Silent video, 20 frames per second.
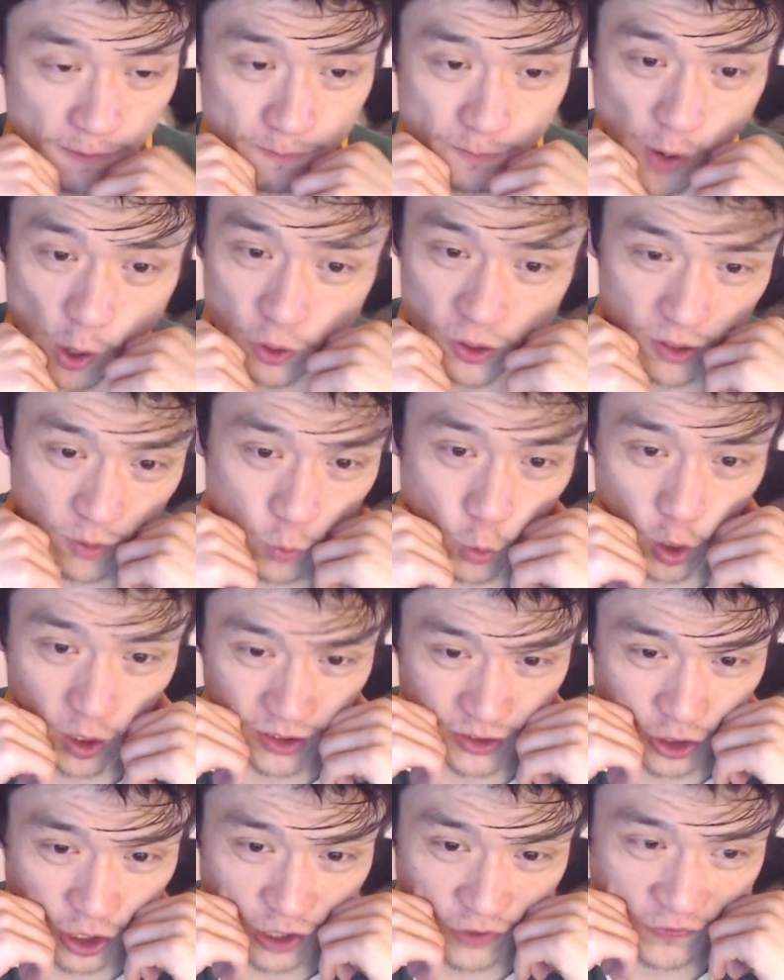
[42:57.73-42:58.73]
Beauden walked
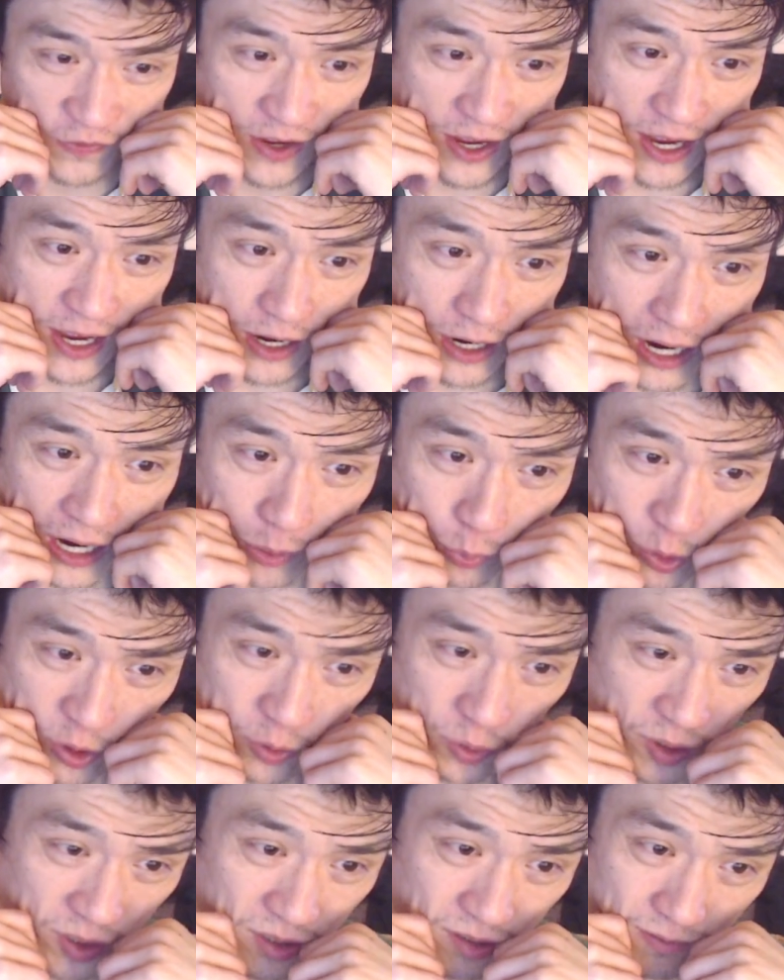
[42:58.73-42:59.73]
off, which
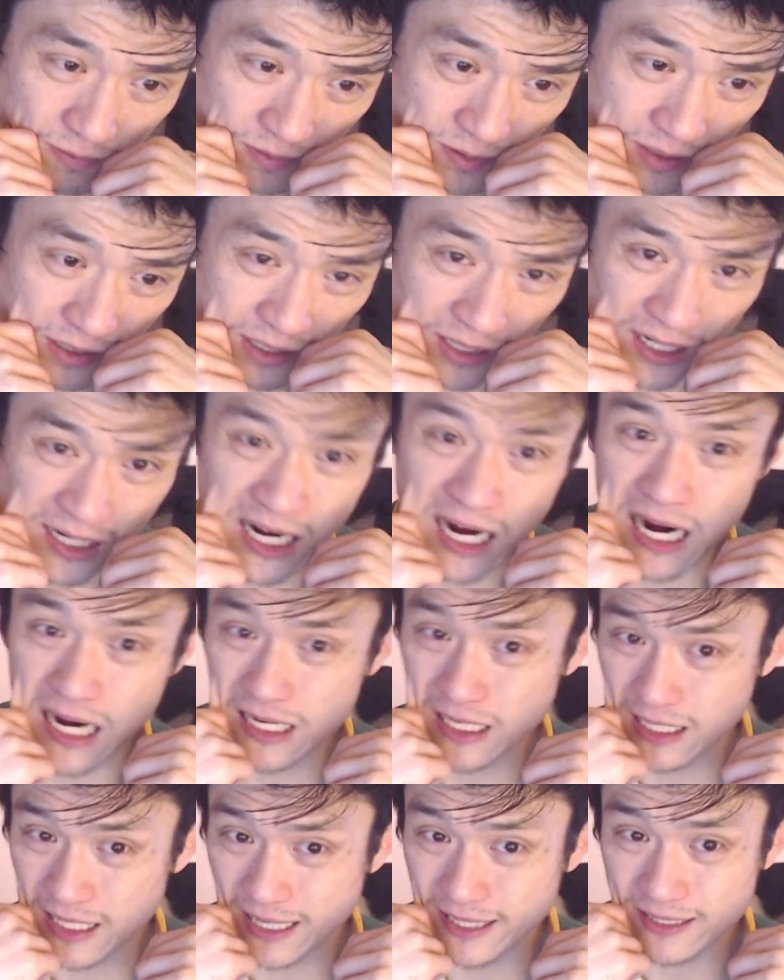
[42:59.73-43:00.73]
was kind of
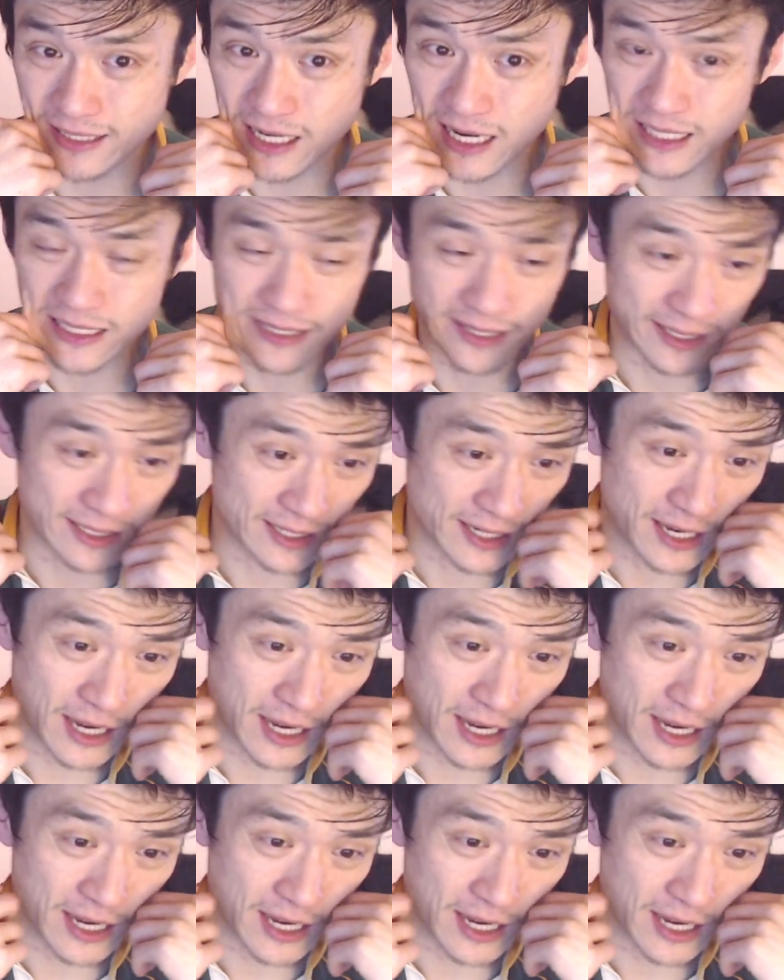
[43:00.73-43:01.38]
like nice to see.